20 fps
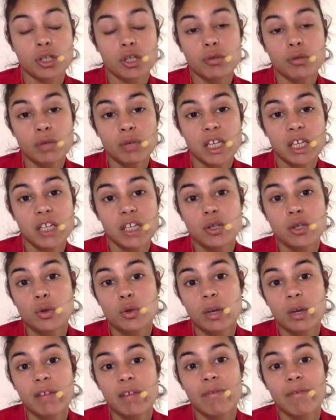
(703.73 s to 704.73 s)
You need to
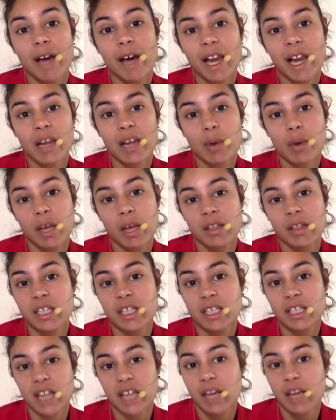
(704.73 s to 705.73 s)
evaluate this
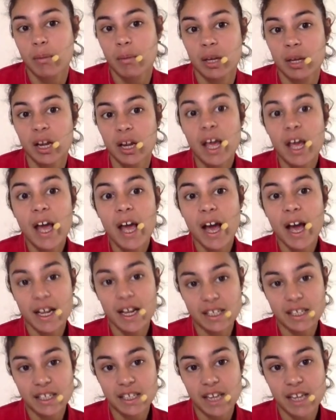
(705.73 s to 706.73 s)
statement
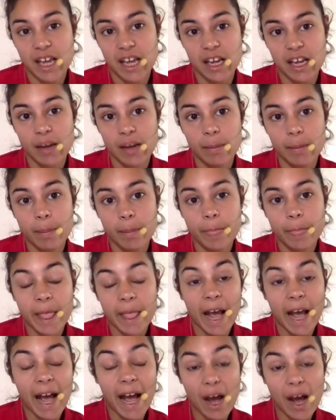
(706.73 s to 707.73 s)
and say
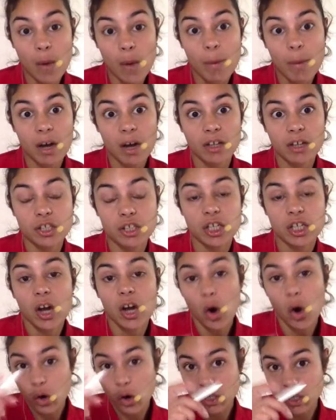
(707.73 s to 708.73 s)
how much,
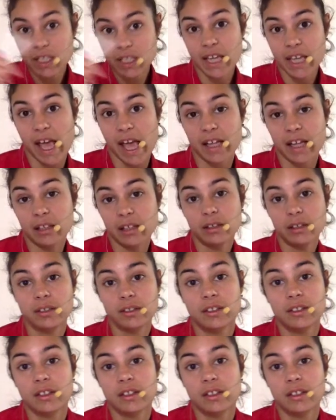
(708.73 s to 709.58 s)
on a scale,